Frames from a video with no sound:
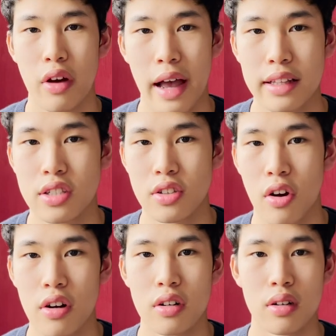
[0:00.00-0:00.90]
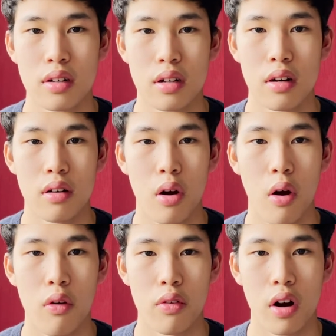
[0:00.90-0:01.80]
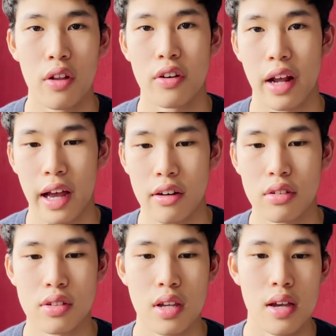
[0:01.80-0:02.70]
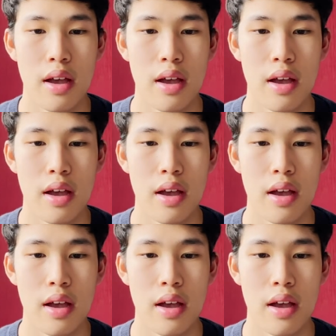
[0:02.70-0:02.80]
a head start over other accounts.